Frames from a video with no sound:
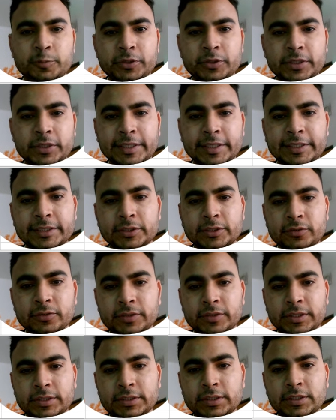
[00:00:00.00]
I hope you're
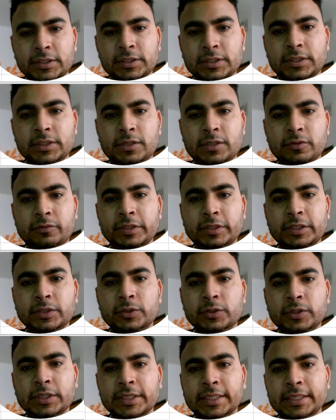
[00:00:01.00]
getting so far. Now
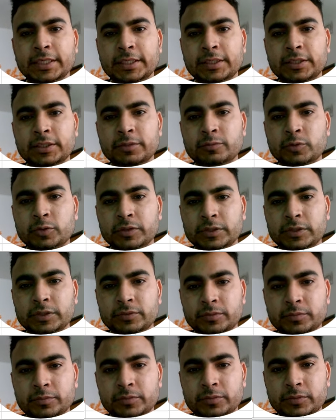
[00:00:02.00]
we go again and
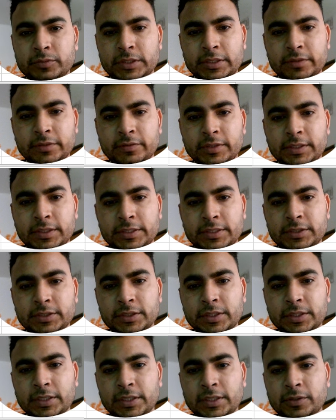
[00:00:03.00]
remove it from data
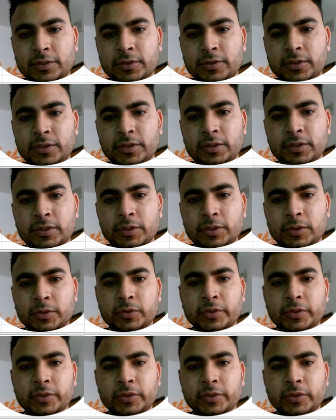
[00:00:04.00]
validation, clear all.